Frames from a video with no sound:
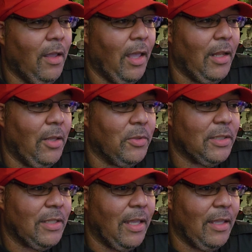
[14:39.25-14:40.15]
And he was
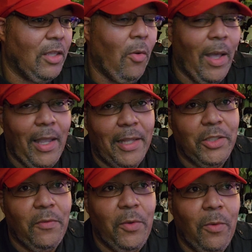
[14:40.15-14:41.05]
just like, yo, I got
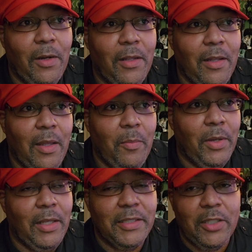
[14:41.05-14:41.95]
you if you want it,
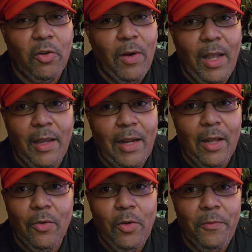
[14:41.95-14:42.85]
but it's a grind. I
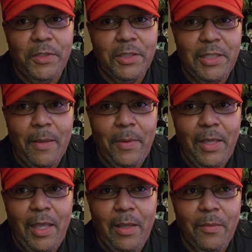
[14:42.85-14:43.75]
don't know if it's your type of
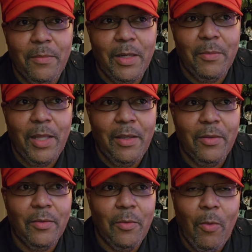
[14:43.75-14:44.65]
game. And I'm like,
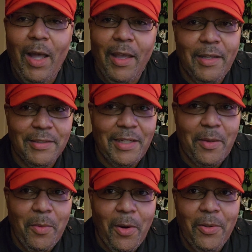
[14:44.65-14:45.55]
why? Because it
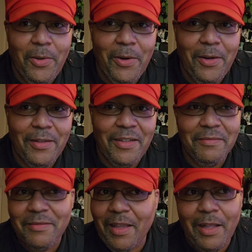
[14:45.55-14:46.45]
ain't Mario Kart? Like,
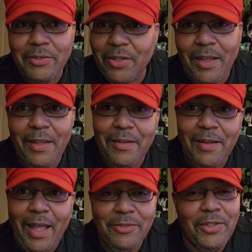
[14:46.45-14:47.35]
I'll try it.
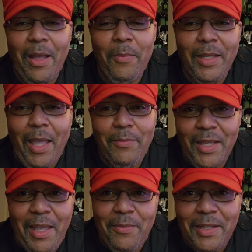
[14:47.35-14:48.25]
I'm the
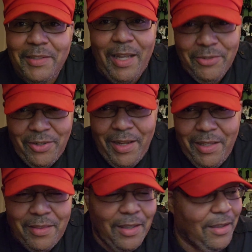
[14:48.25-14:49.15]
Game Ninja. I'll try
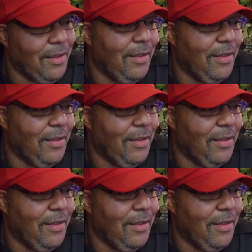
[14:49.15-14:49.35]
anything.